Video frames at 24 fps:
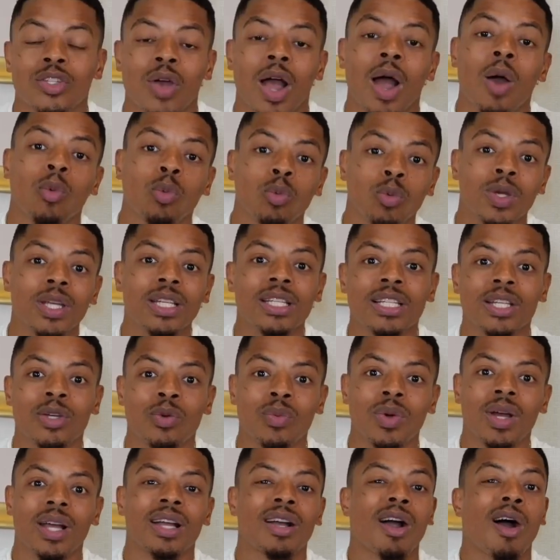So I recently
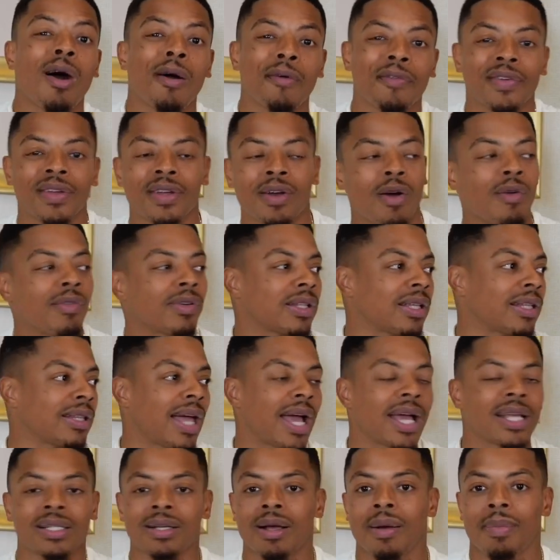went golfing over the
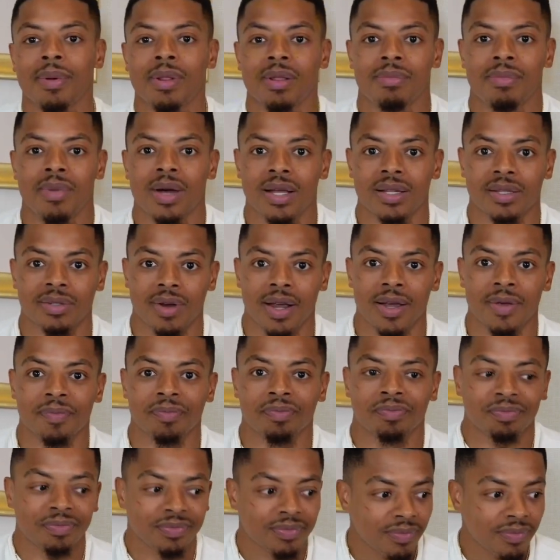last couple of months, right?